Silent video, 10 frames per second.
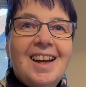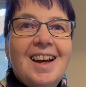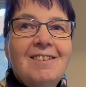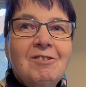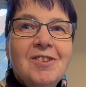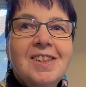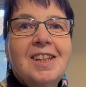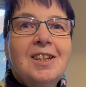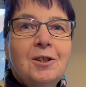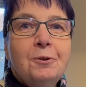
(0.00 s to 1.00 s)
I will see
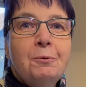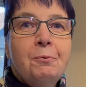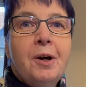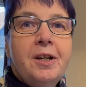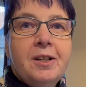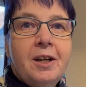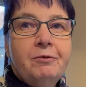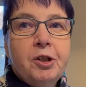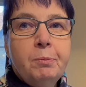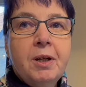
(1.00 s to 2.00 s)
you when I've
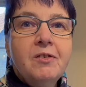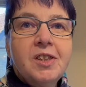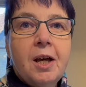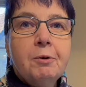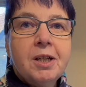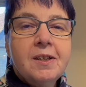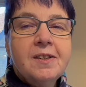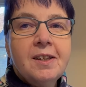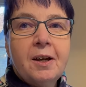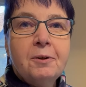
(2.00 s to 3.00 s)
done a bit of sewing.
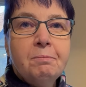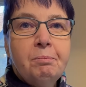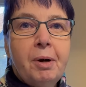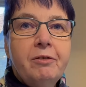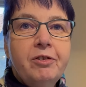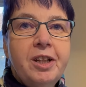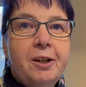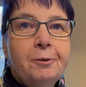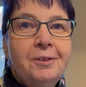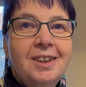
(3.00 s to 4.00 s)
So bye for
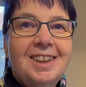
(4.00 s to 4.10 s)
now.